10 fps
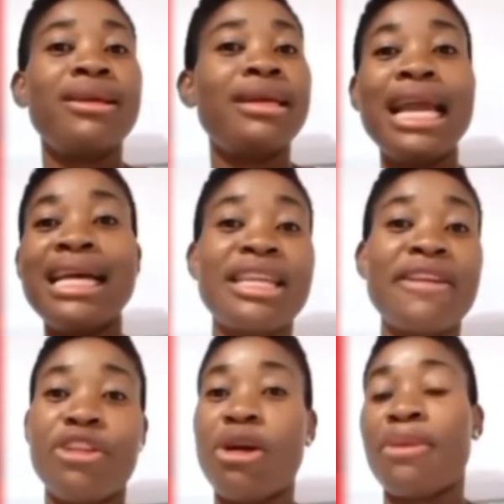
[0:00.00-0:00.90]
he has
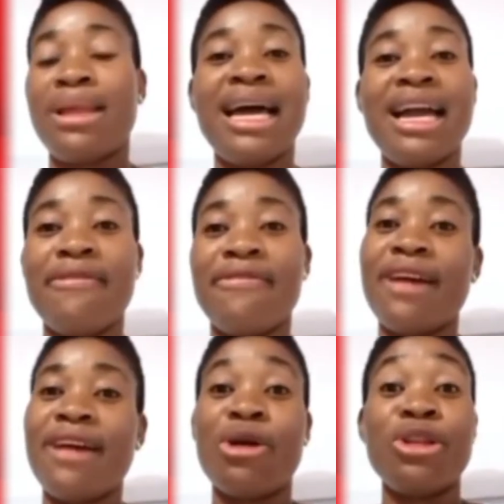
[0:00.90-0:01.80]
given up a life,
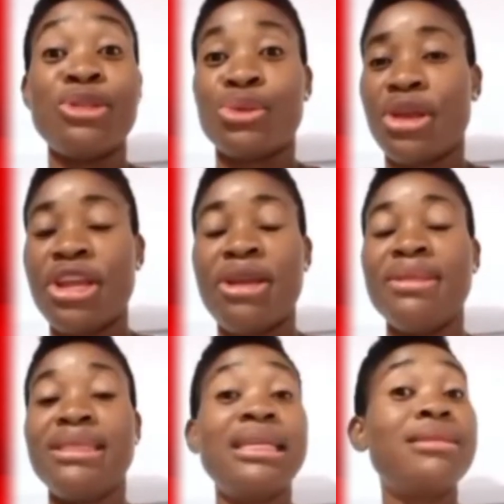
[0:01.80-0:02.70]
according to him.
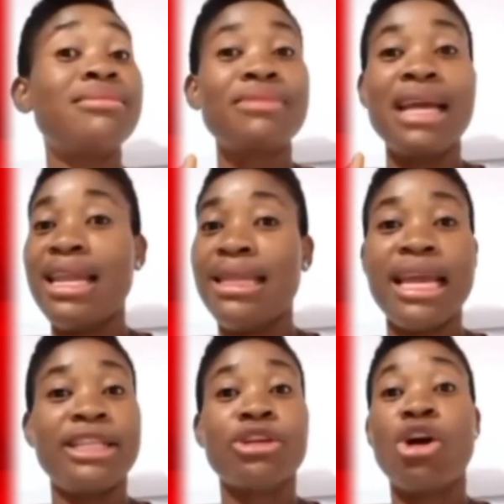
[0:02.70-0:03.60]
He said, any
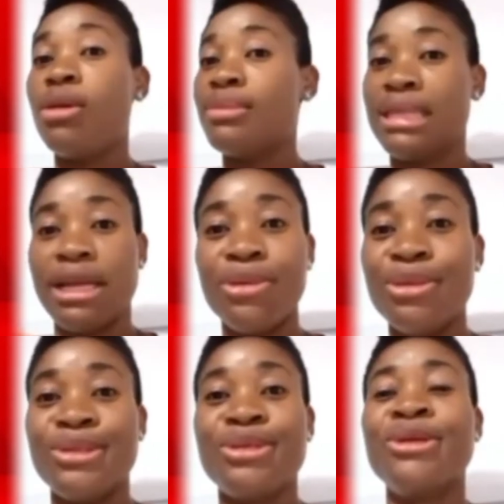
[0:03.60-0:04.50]
day it comes, he
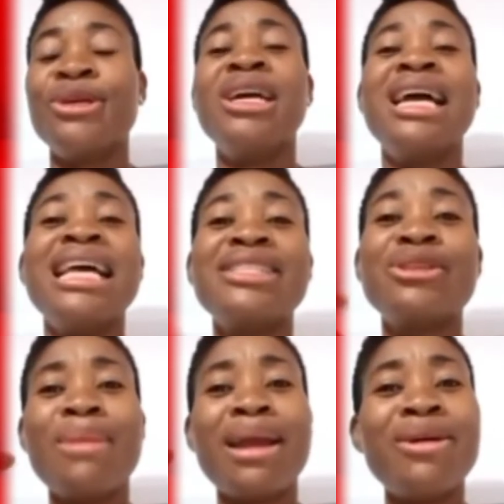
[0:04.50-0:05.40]
goes. So
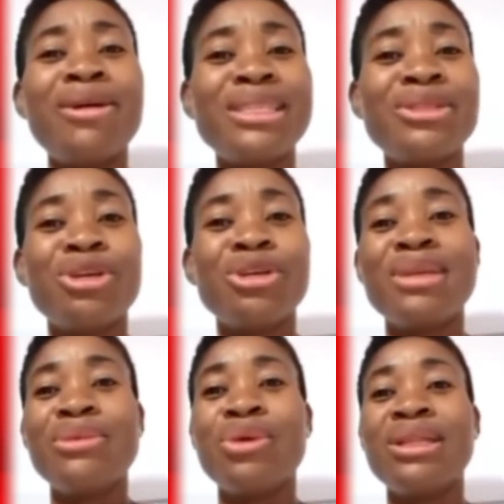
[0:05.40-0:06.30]
my husband told
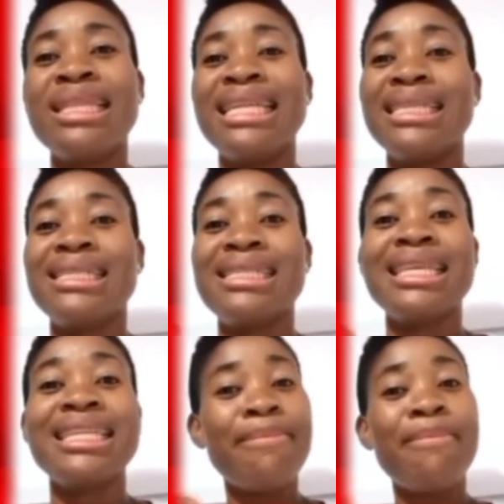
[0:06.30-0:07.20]
me one day that
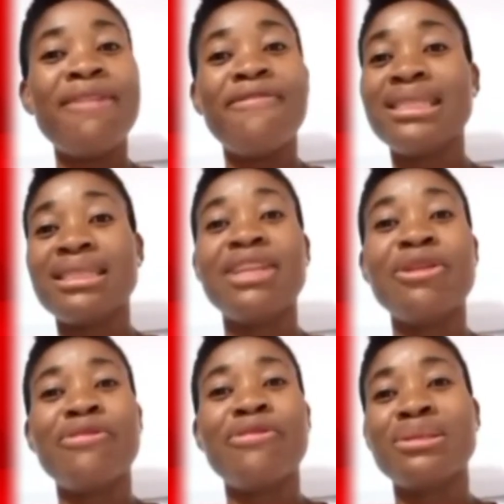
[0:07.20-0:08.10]
the man visited
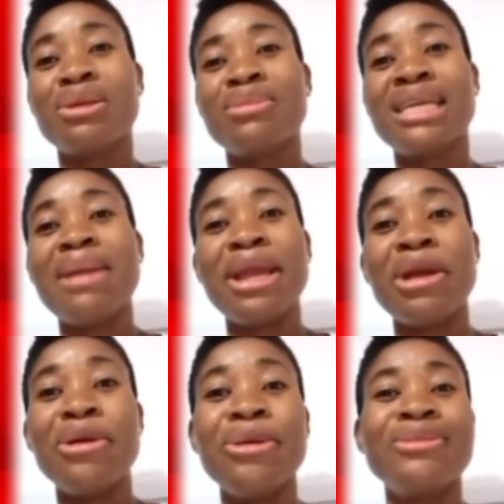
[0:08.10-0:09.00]
the office some time
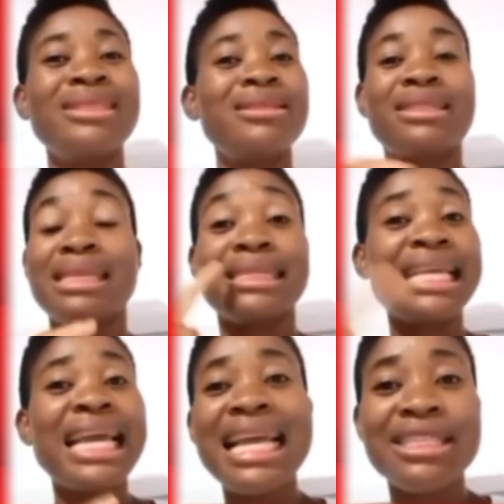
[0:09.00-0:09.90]
ago. Since
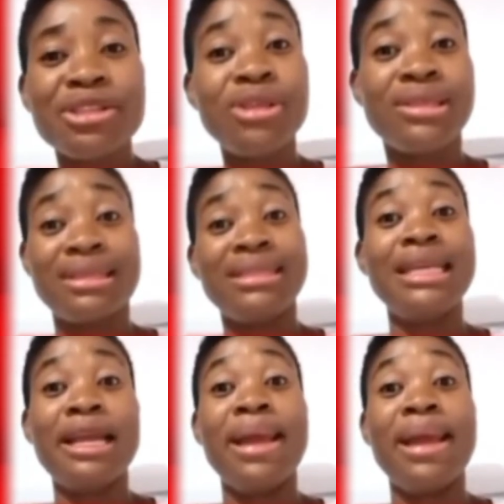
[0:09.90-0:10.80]
then, he has not seen
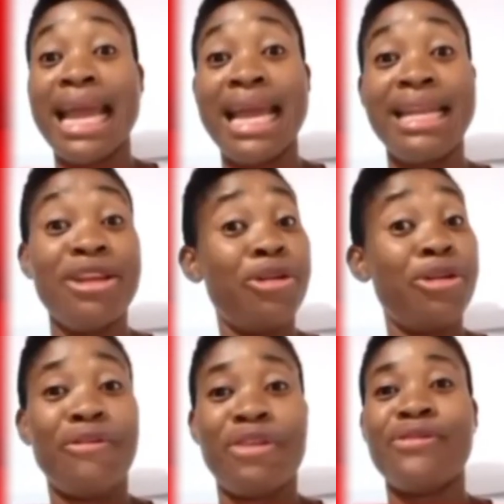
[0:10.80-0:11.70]
him again. The
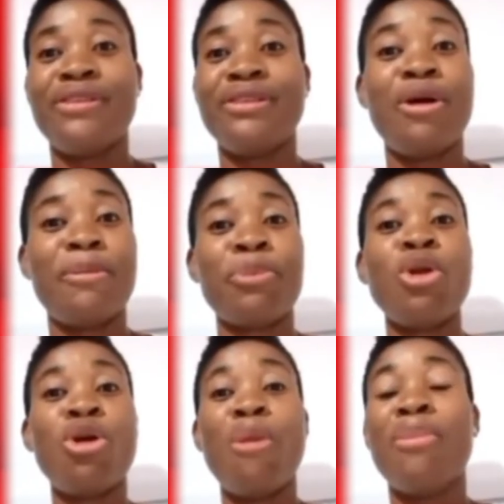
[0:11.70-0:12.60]
owner of the
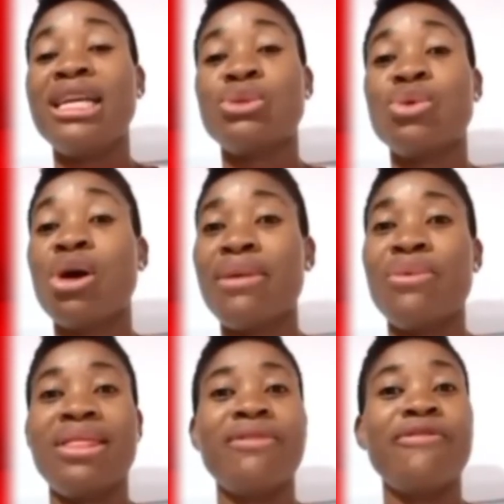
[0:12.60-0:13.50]
opening is
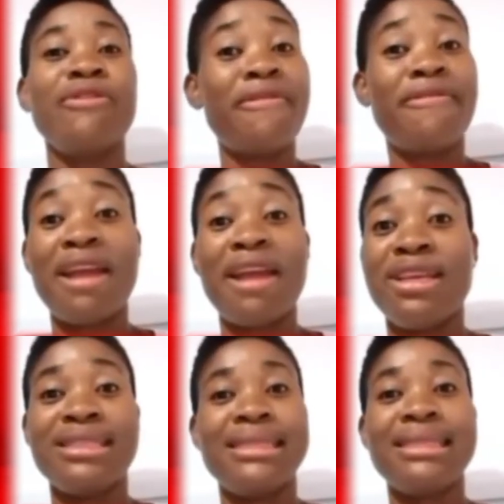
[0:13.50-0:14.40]
working with over 5
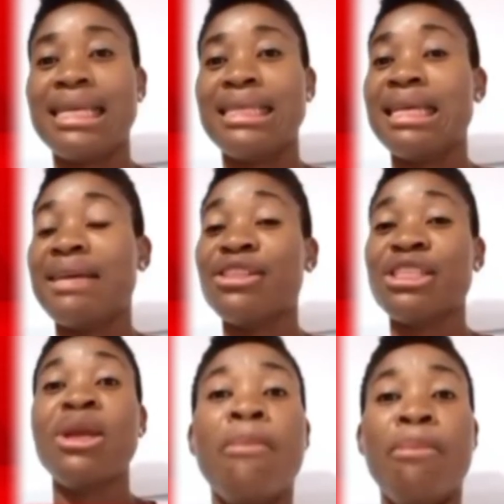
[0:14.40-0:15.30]
years, 6 years. I don't
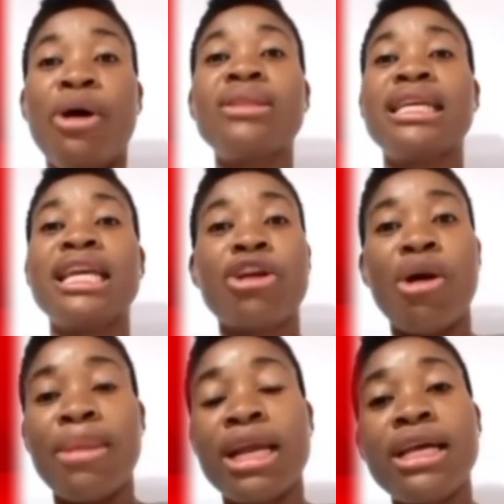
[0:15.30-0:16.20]
see, but he
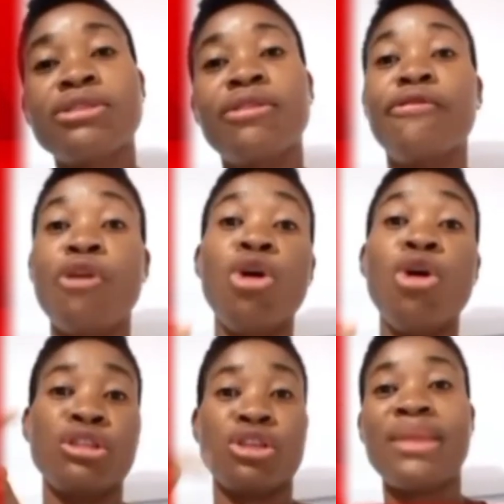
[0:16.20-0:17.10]
communicates on
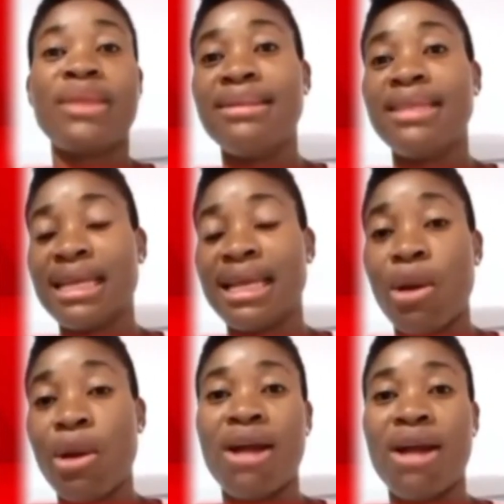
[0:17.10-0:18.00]
phone, or sometimes they send
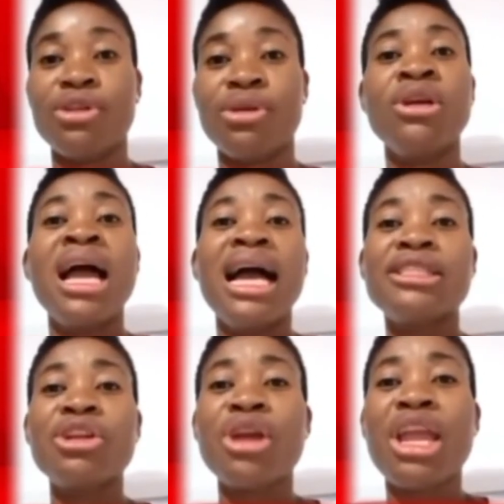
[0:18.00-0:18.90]
their wife. So I
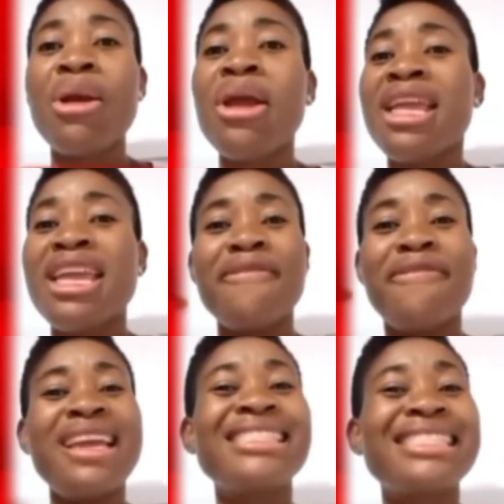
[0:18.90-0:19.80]
said, okay,
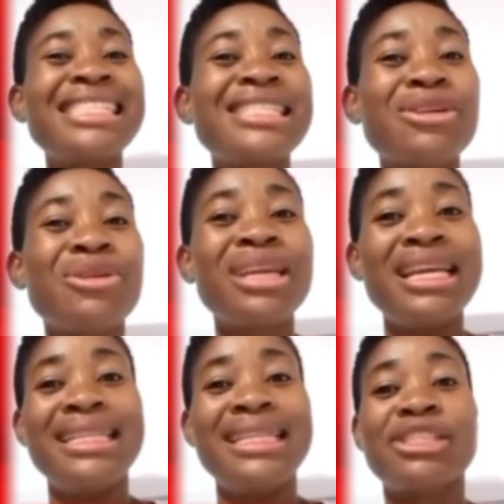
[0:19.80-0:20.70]
if he's this
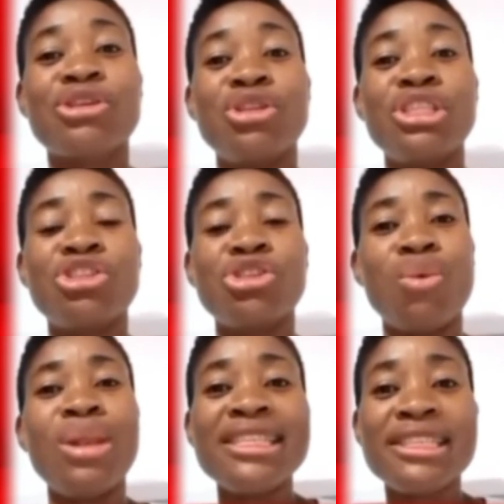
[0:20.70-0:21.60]
in this condition,
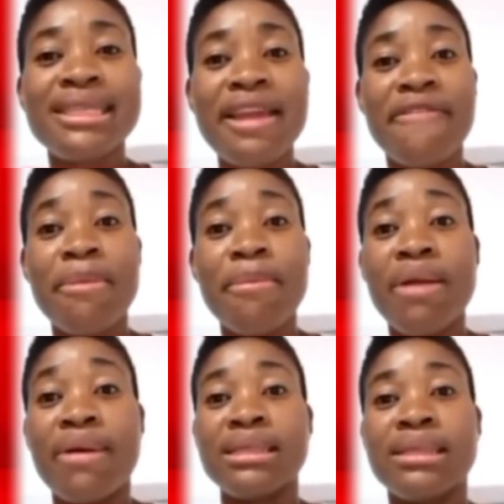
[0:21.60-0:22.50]
let's give him
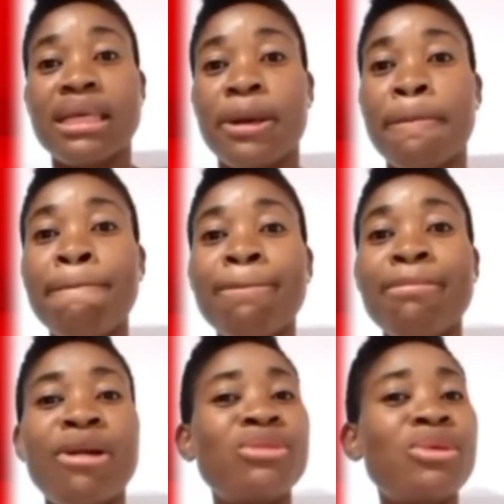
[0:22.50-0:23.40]
Miiracell.
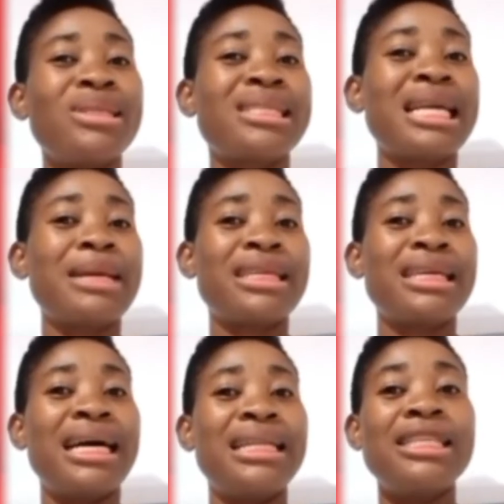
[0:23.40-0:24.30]
My husband was
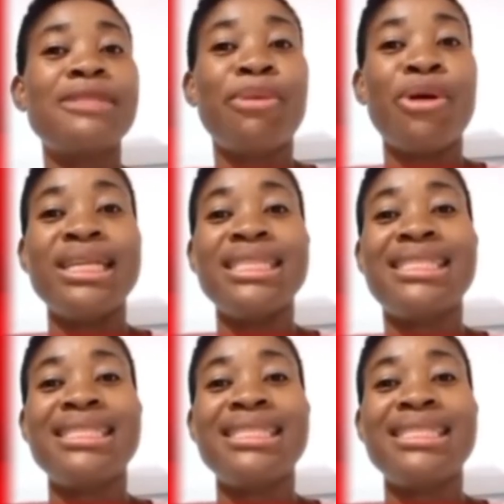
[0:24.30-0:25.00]
skeptical. At this point,